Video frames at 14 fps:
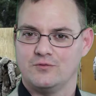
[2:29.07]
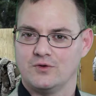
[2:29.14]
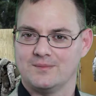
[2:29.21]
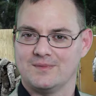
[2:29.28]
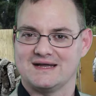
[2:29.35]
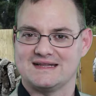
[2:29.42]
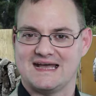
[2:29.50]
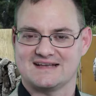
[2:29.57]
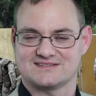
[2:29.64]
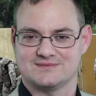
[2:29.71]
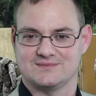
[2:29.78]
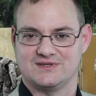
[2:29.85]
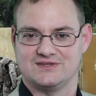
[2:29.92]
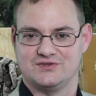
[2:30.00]
We might ask
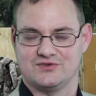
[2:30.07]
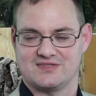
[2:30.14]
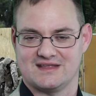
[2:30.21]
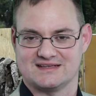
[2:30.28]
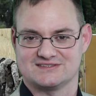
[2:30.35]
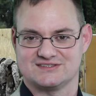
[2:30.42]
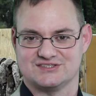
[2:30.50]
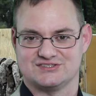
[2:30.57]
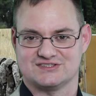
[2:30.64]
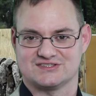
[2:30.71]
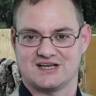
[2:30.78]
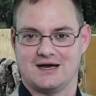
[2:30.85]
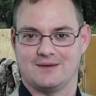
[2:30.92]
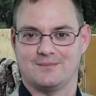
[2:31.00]
them to do things such
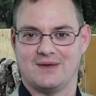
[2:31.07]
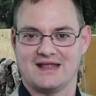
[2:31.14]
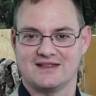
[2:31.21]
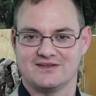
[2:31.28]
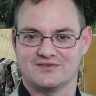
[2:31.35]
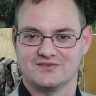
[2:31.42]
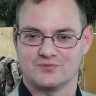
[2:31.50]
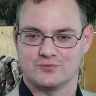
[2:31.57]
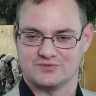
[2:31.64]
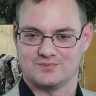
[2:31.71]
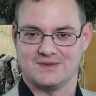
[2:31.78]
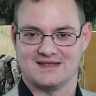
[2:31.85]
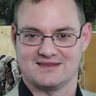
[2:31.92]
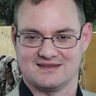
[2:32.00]
as combatives,
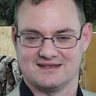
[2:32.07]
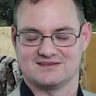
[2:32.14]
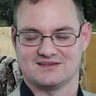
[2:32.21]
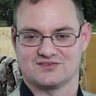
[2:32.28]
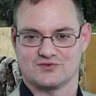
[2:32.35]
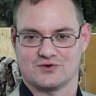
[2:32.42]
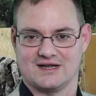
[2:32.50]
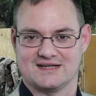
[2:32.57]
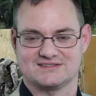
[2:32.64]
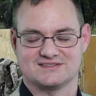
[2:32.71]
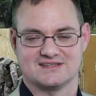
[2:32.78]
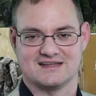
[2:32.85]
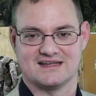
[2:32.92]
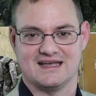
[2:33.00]
which may lead to
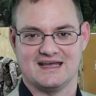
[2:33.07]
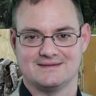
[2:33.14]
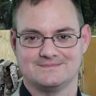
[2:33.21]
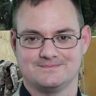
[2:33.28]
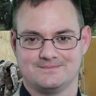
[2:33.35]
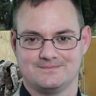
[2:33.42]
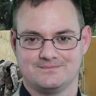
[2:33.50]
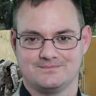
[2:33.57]
strikes to the head.